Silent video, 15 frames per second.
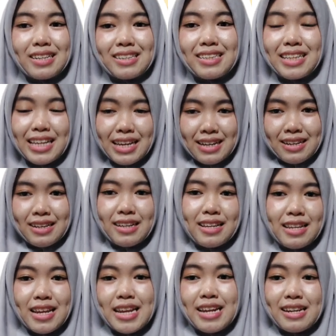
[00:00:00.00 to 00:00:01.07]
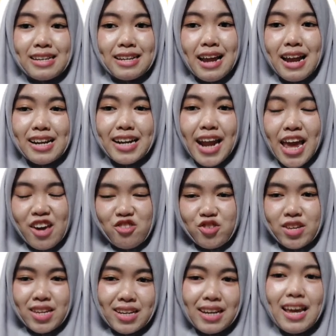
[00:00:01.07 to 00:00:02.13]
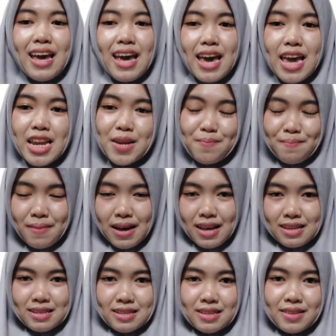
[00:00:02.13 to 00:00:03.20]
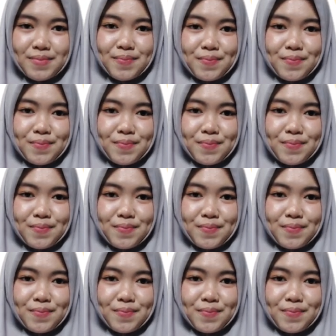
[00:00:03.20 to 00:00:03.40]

earlier than another action in the past.